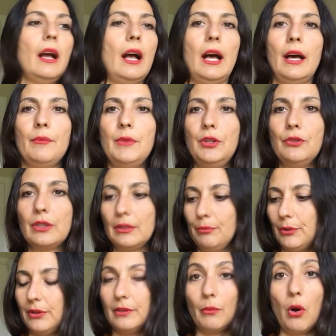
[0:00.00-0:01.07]
then you can
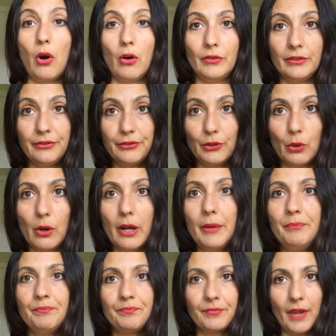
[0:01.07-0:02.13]
put them on the floor
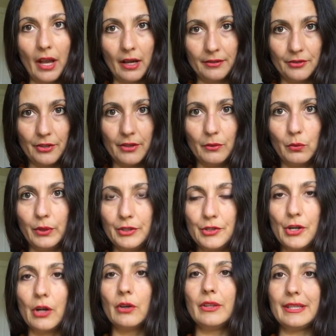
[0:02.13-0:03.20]
under the
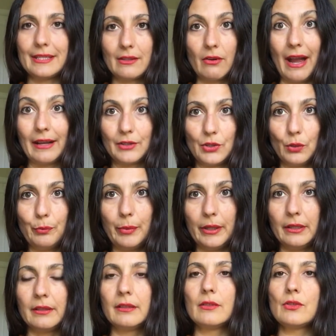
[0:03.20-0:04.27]
window that's cracked open.
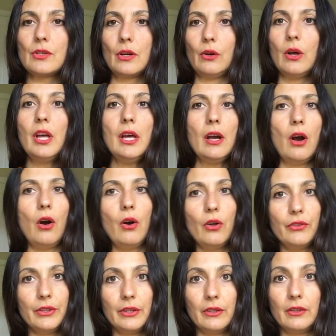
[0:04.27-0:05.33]
So
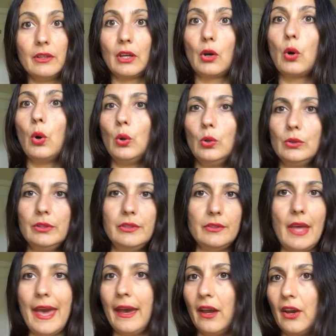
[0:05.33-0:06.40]
all the cold
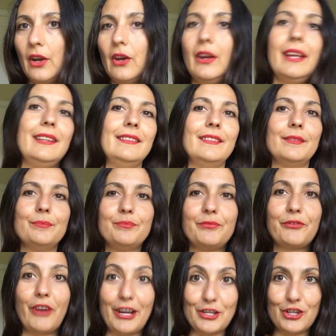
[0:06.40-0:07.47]
air and the
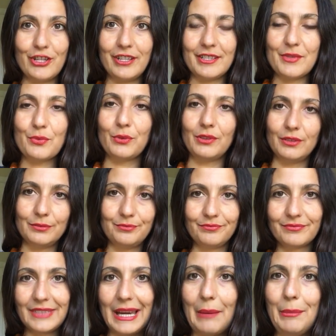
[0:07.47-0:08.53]
freshness will
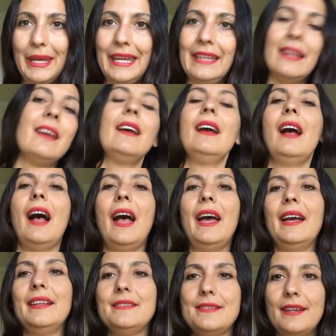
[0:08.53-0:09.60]
come in,
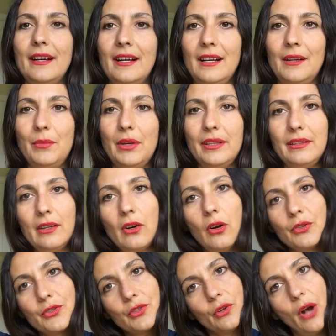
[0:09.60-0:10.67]
and they're
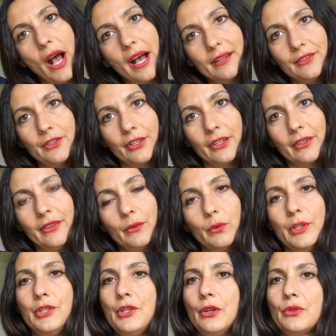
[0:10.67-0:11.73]
also under the
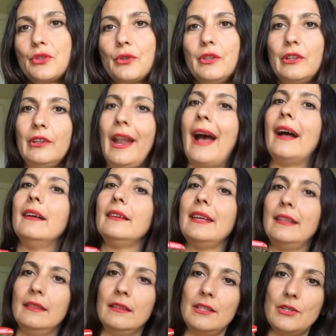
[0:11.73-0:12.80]
window, so they're not
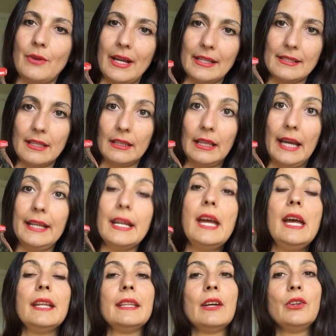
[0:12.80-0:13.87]
in the direct sunlight.
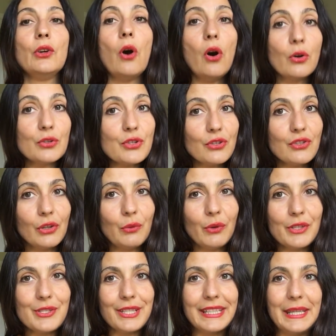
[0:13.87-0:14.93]
Now, you also don't
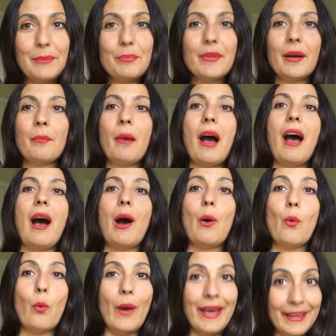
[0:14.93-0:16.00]
want to keep them
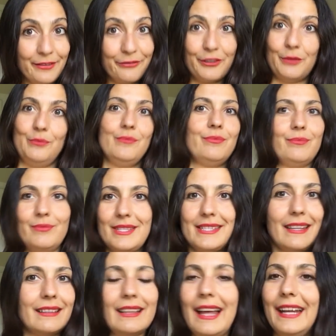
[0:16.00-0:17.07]
away from
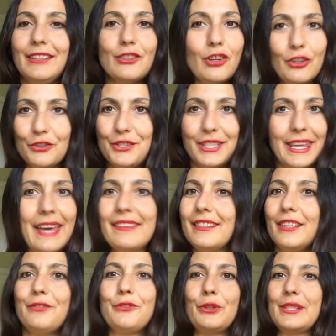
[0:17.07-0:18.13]
sunlight
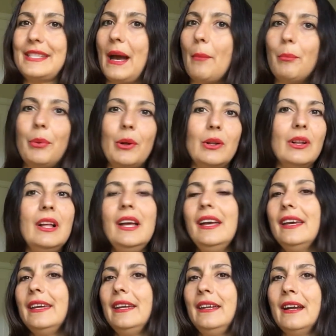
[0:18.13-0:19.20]
altogether. For example,
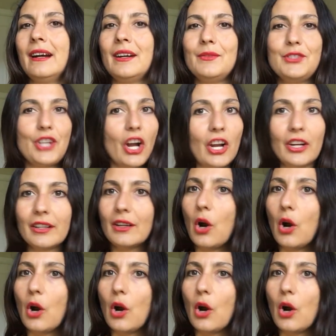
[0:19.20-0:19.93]
in a dark